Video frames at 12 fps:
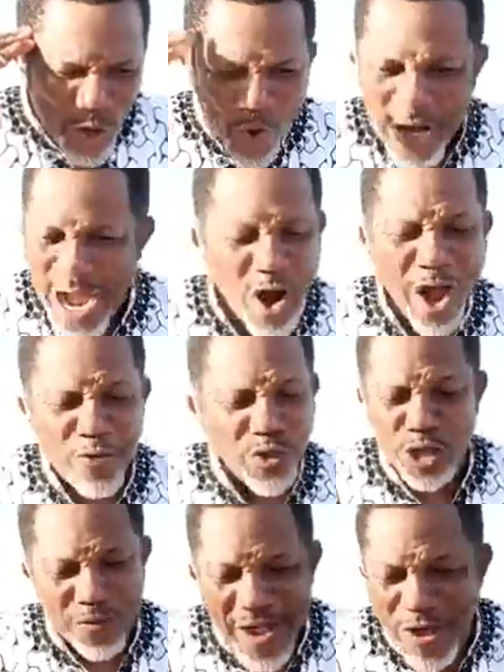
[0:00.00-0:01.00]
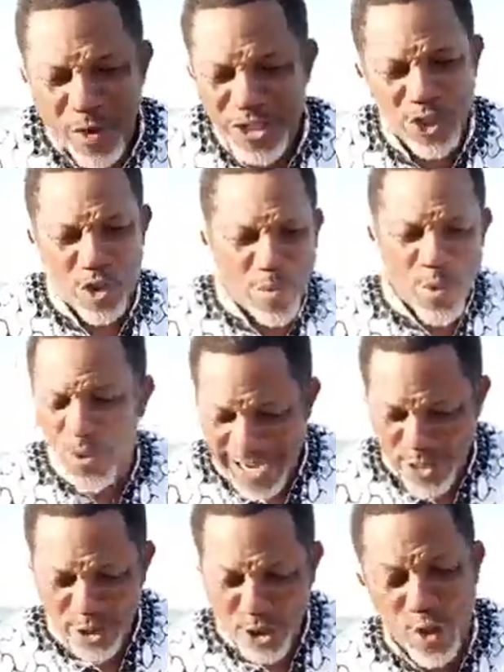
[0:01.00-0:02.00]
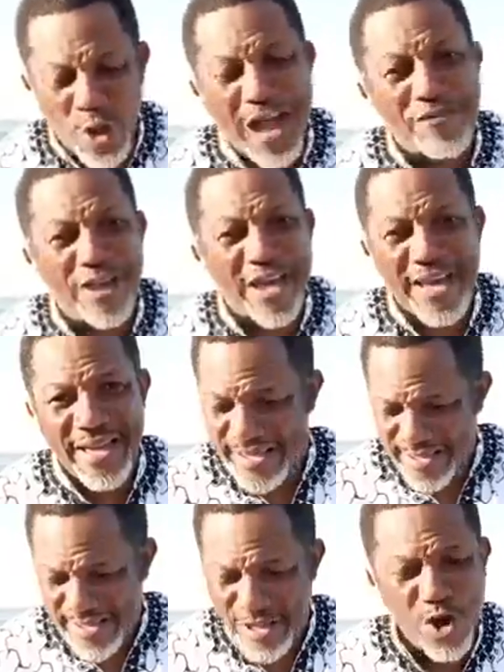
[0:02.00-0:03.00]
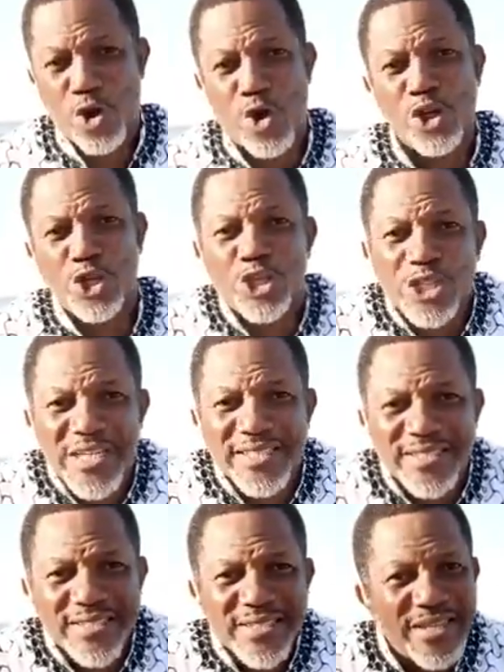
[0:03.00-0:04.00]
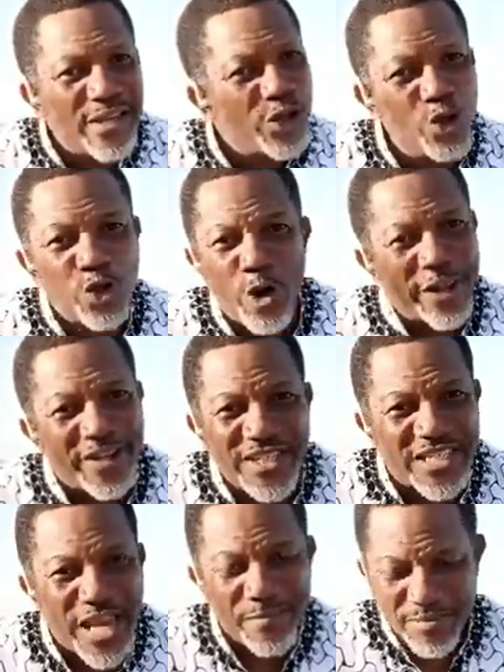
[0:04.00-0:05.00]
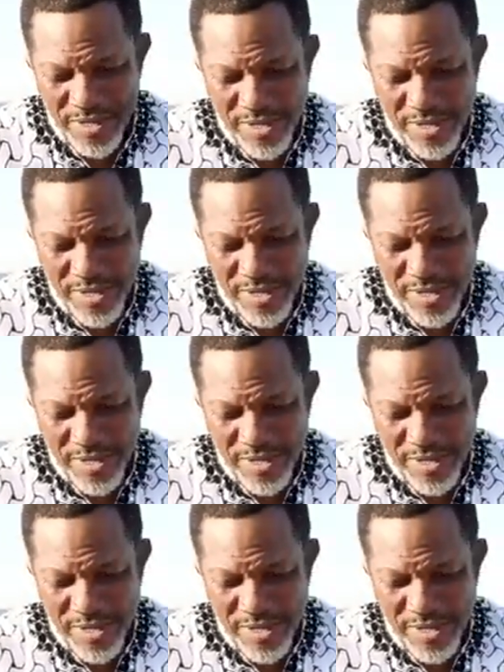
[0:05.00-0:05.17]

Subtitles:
You cannot even survive what is coming without you don't have your consciousness. You know increase them.